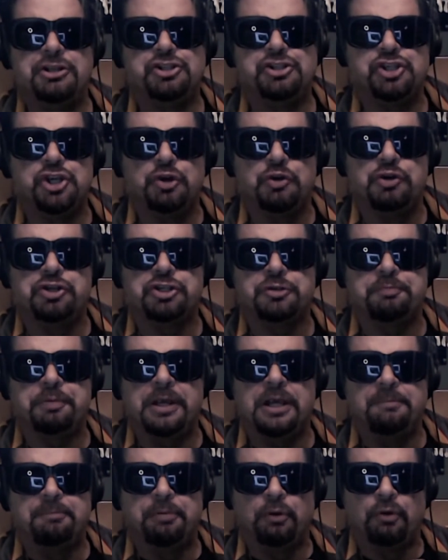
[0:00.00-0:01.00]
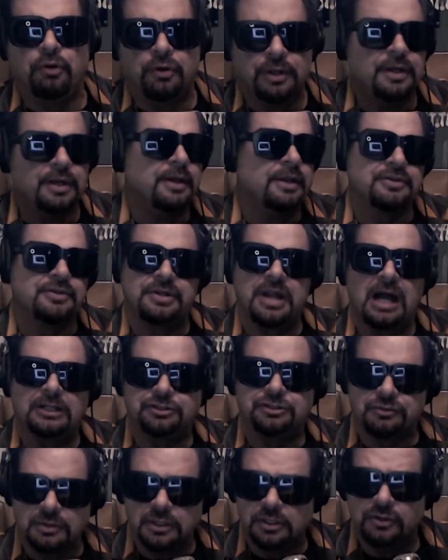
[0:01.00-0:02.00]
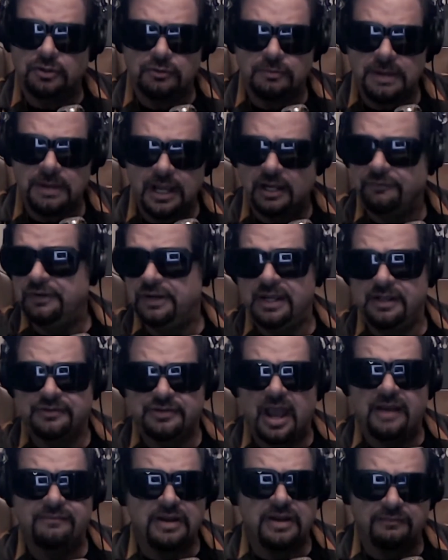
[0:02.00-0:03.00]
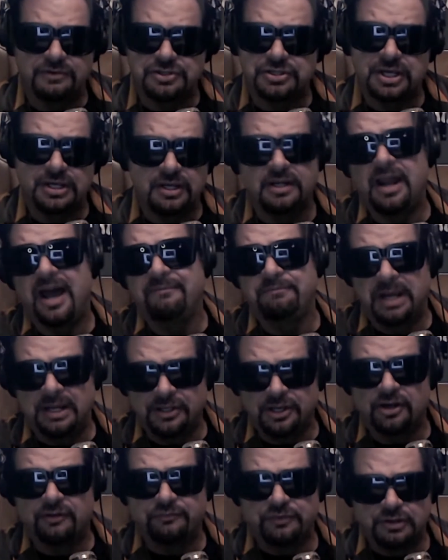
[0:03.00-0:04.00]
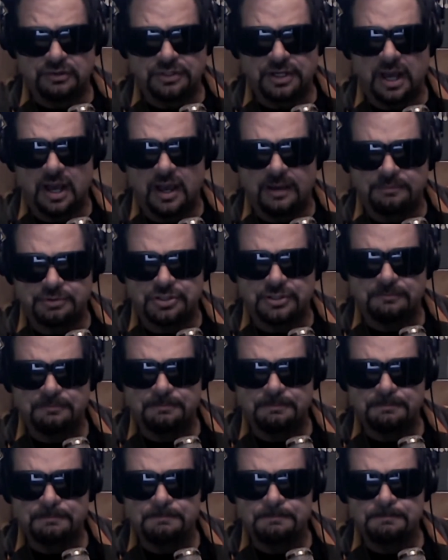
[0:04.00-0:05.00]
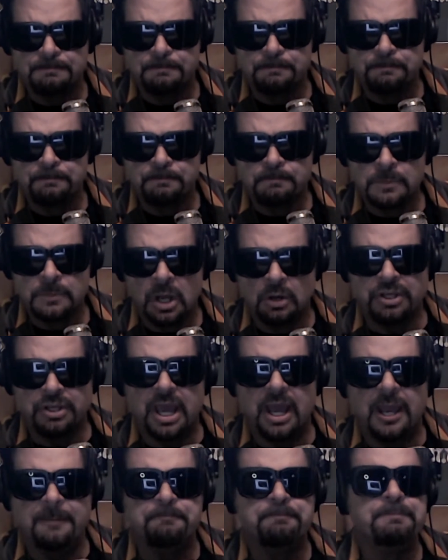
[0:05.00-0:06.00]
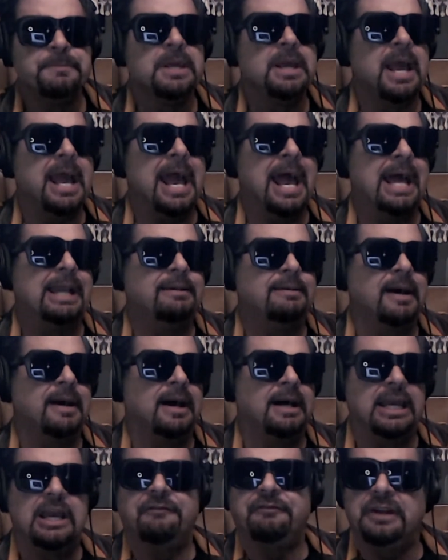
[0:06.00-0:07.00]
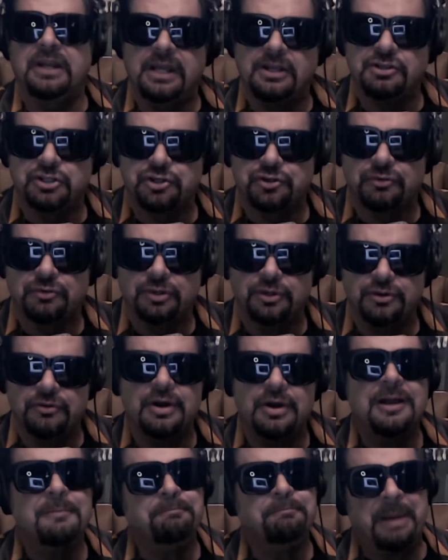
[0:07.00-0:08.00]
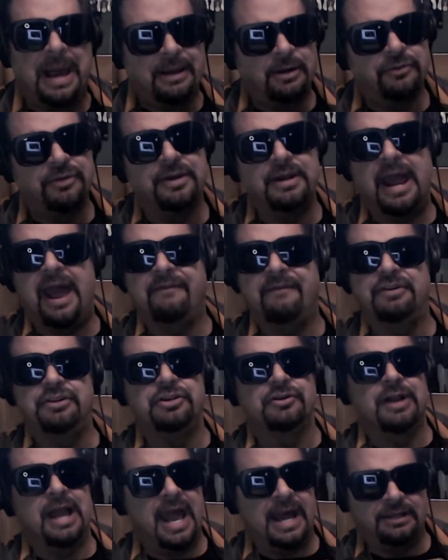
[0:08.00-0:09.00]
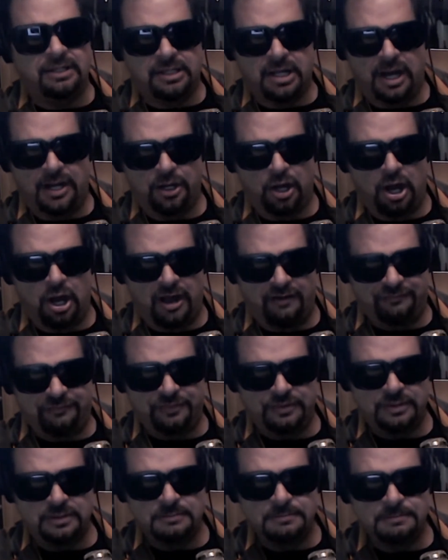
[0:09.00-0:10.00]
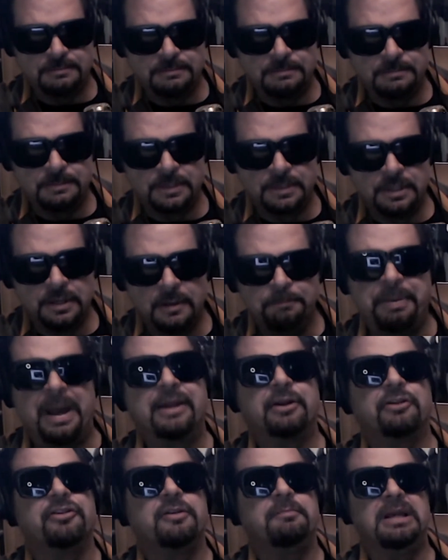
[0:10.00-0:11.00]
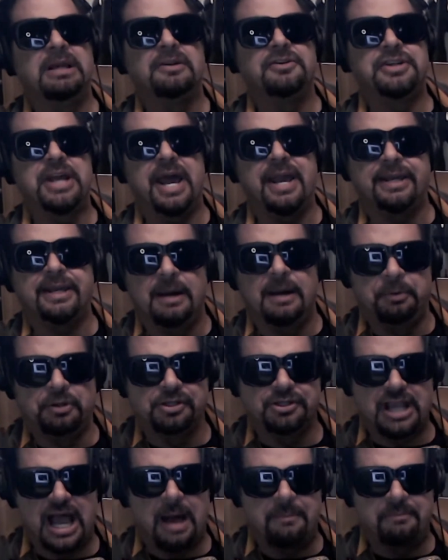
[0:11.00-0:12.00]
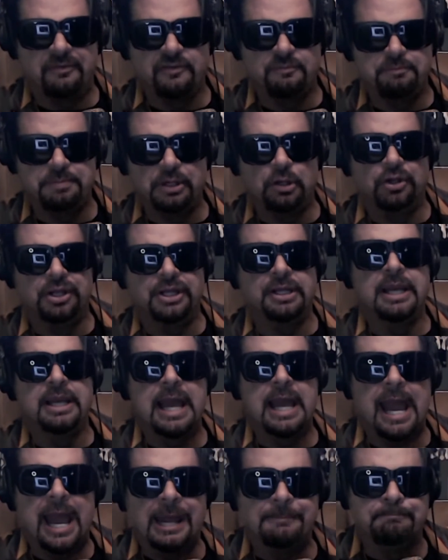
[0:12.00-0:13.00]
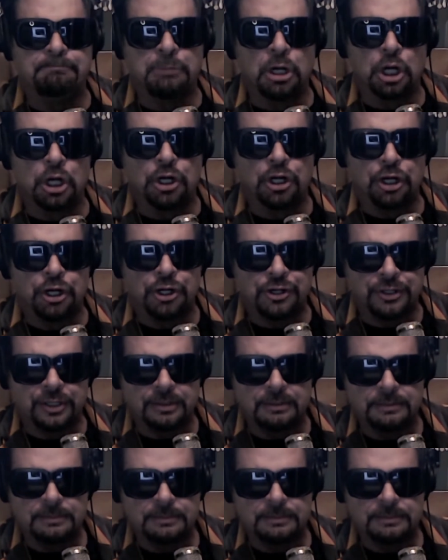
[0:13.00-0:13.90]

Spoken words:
Jewish people. It's not true. And if it is, I've never seen it, and I've been there a few times. Okay? And if it is true, better than having your head cut off. Better than being taken up on the top of a building and murdered.